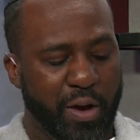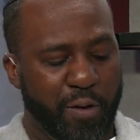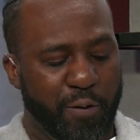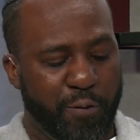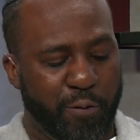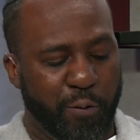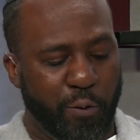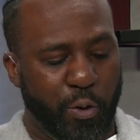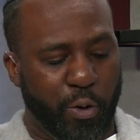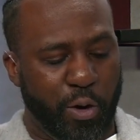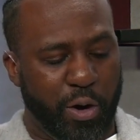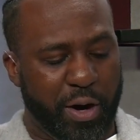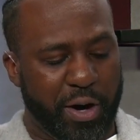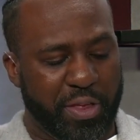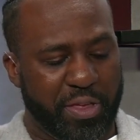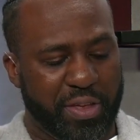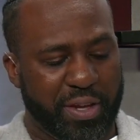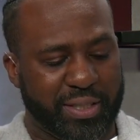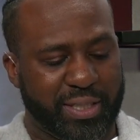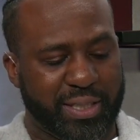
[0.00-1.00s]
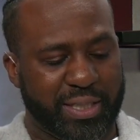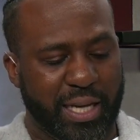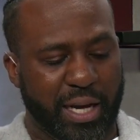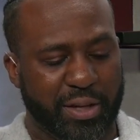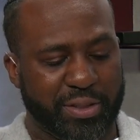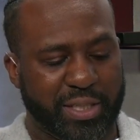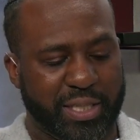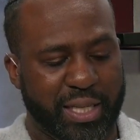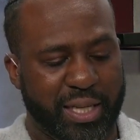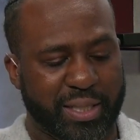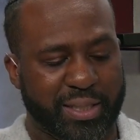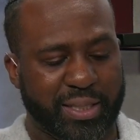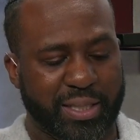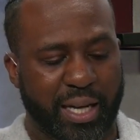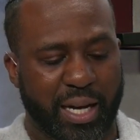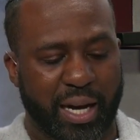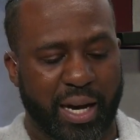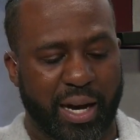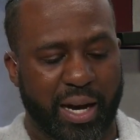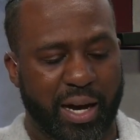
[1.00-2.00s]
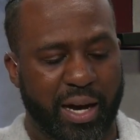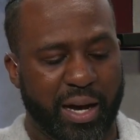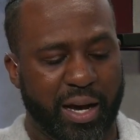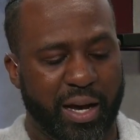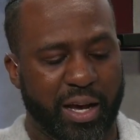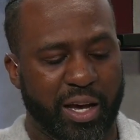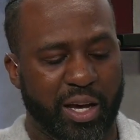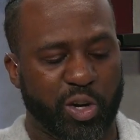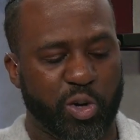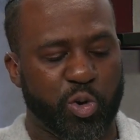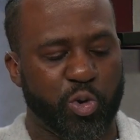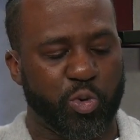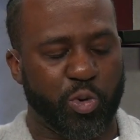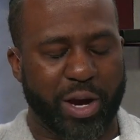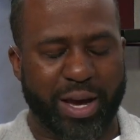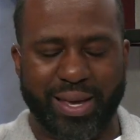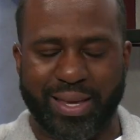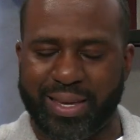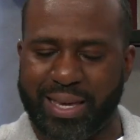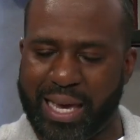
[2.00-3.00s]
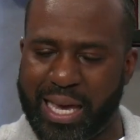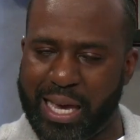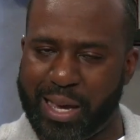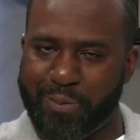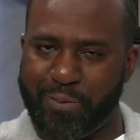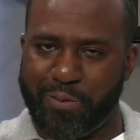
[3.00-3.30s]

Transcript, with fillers: for the Celtics. A great game